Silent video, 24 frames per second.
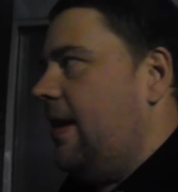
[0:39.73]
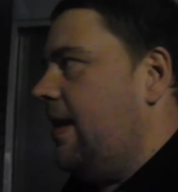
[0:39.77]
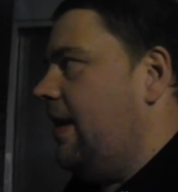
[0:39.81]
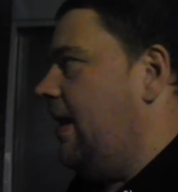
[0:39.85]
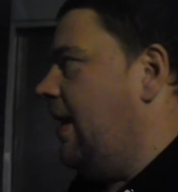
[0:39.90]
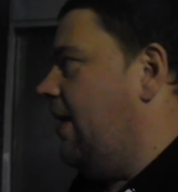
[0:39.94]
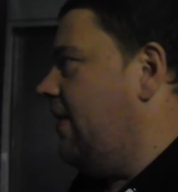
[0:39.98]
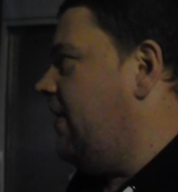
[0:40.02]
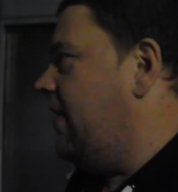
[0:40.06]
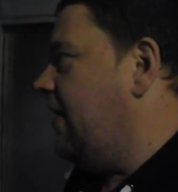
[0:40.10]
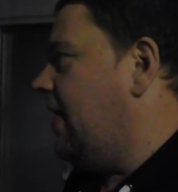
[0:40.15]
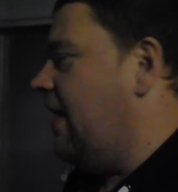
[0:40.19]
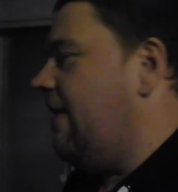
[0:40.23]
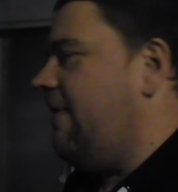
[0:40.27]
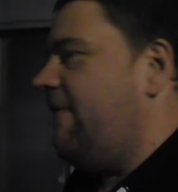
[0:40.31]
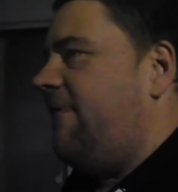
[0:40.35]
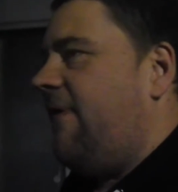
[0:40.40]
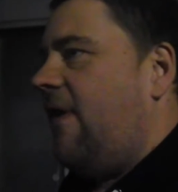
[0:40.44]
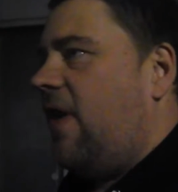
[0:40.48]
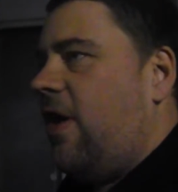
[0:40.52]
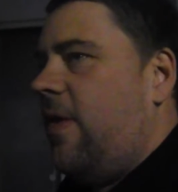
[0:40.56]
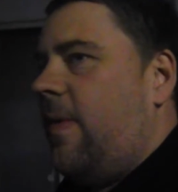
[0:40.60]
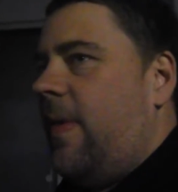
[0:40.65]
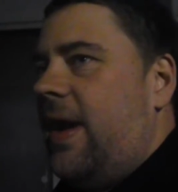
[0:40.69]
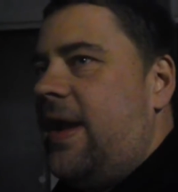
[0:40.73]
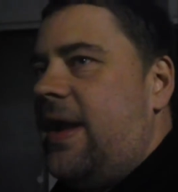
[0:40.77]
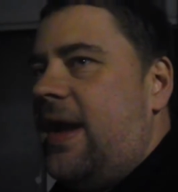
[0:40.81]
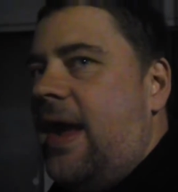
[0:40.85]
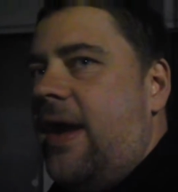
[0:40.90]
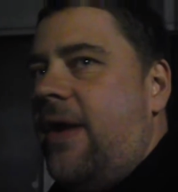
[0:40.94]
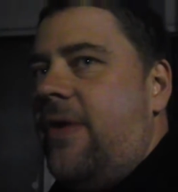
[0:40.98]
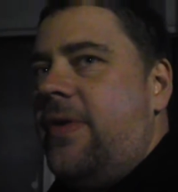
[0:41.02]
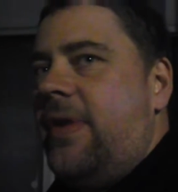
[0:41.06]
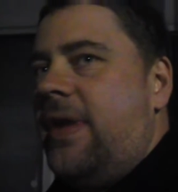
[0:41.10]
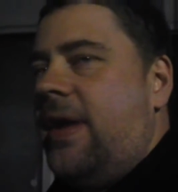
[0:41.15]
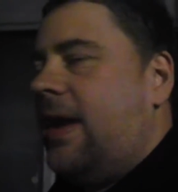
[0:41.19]
London ain't far away now,
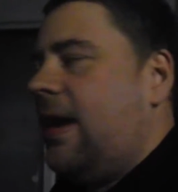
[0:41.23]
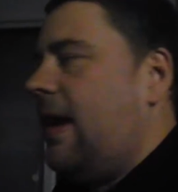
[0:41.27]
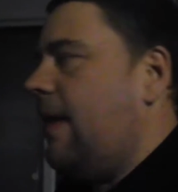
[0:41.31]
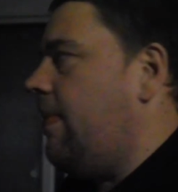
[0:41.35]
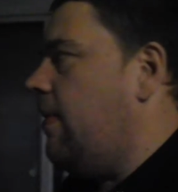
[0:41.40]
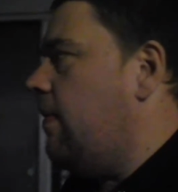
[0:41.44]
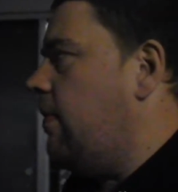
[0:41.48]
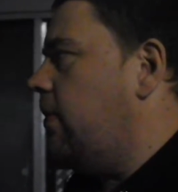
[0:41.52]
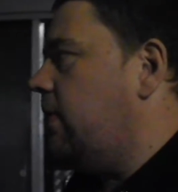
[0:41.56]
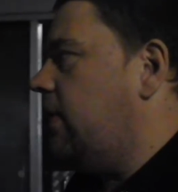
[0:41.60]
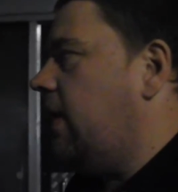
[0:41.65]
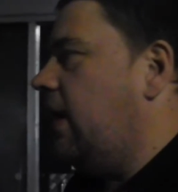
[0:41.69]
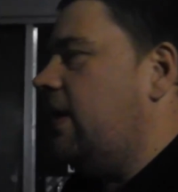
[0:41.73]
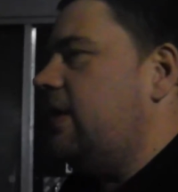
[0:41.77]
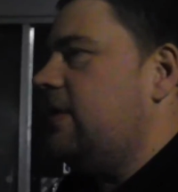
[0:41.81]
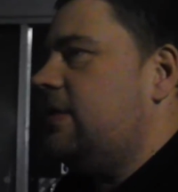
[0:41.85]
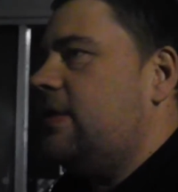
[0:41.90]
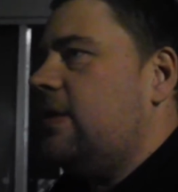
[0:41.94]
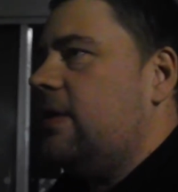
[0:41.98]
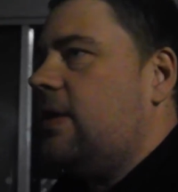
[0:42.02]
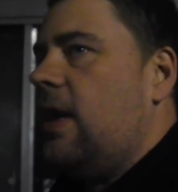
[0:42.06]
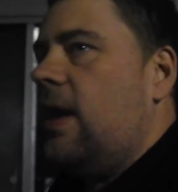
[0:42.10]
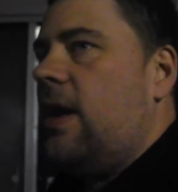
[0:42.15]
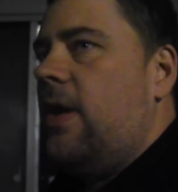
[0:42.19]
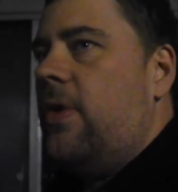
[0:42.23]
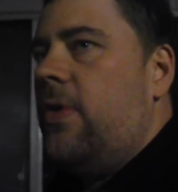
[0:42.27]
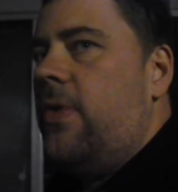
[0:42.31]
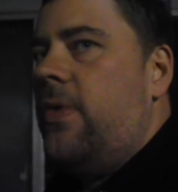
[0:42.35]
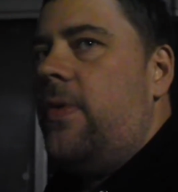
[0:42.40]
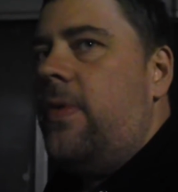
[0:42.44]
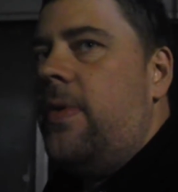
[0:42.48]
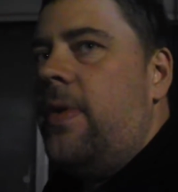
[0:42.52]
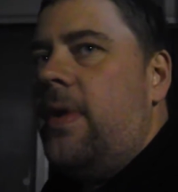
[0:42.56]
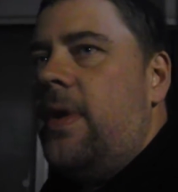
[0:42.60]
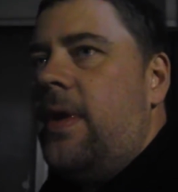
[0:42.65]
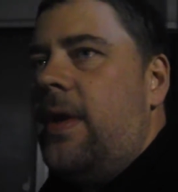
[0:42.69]
only a couple more days to go,
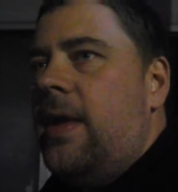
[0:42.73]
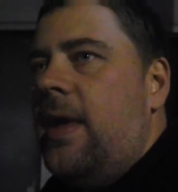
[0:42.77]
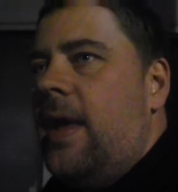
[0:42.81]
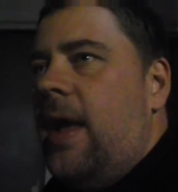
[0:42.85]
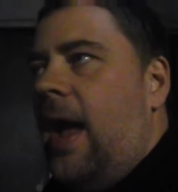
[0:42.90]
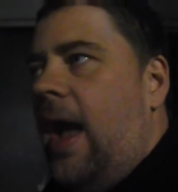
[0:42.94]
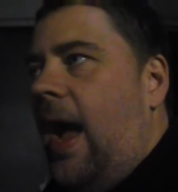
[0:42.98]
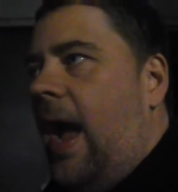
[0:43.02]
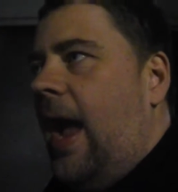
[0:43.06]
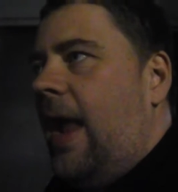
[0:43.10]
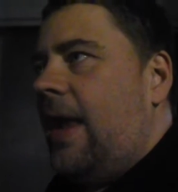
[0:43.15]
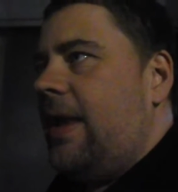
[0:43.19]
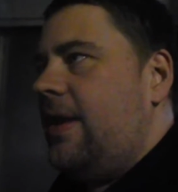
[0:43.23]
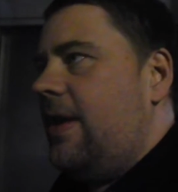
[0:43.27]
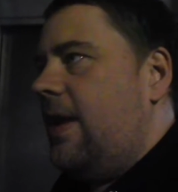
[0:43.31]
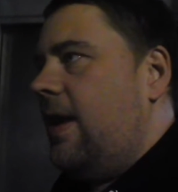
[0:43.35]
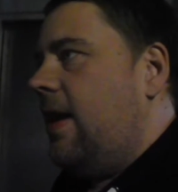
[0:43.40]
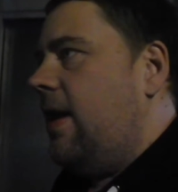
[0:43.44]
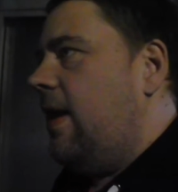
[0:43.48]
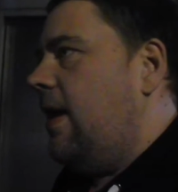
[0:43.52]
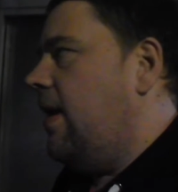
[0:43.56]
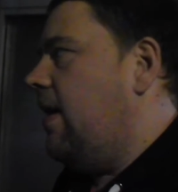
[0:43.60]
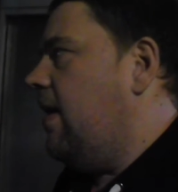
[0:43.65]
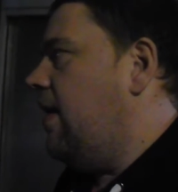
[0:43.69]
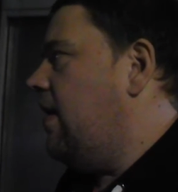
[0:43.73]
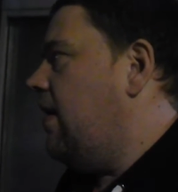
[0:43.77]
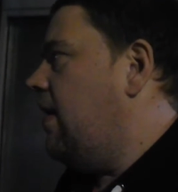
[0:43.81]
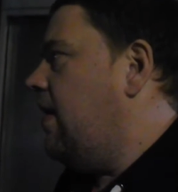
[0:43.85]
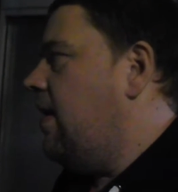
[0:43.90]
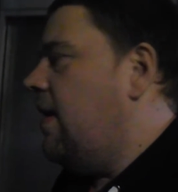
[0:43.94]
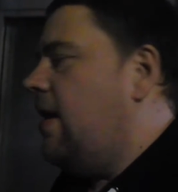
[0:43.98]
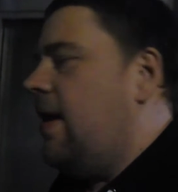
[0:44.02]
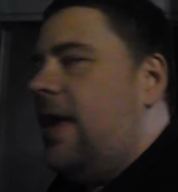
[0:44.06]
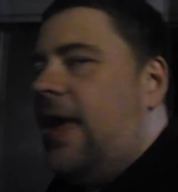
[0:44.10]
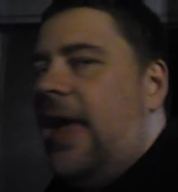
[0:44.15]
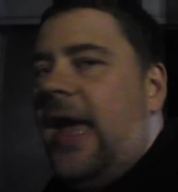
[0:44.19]
and
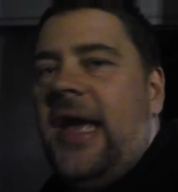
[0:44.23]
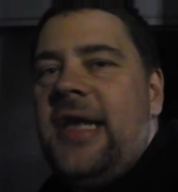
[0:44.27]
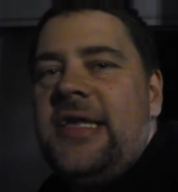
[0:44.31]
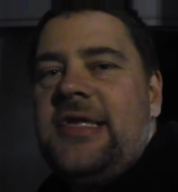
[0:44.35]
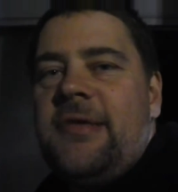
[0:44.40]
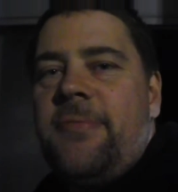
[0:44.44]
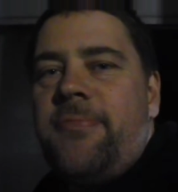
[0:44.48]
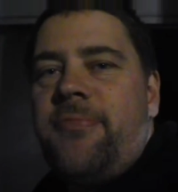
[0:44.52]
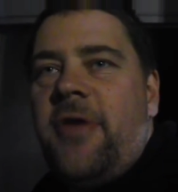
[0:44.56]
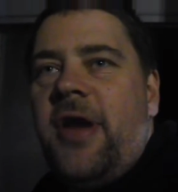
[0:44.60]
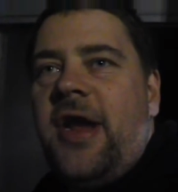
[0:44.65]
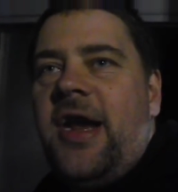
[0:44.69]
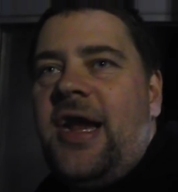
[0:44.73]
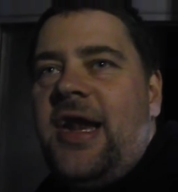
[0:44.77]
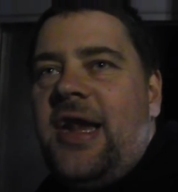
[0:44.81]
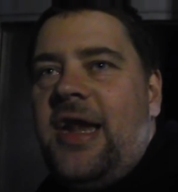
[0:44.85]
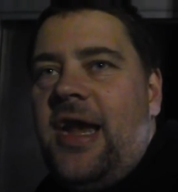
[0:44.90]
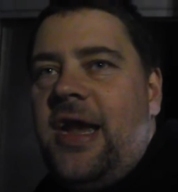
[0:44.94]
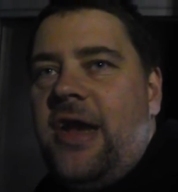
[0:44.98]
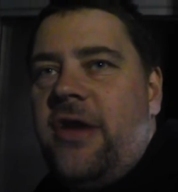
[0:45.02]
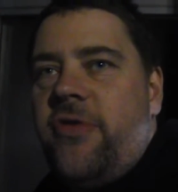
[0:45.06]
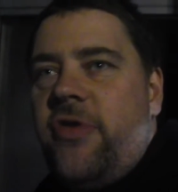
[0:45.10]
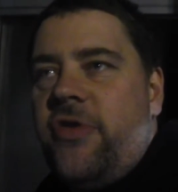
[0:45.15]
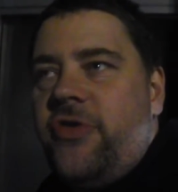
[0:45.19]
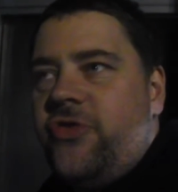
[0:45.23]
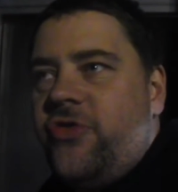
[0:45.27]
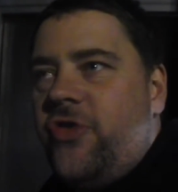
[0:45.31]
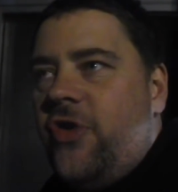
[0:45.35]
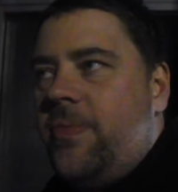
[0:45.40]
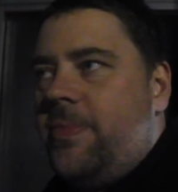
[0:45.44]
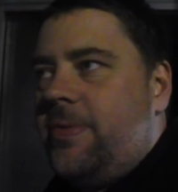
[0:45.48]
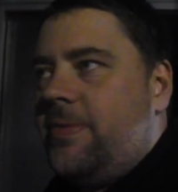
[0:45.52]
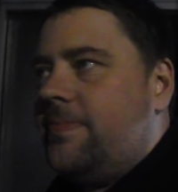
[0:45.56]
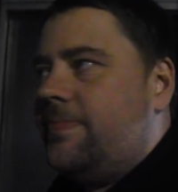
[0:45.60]
it's a breaking and entering job.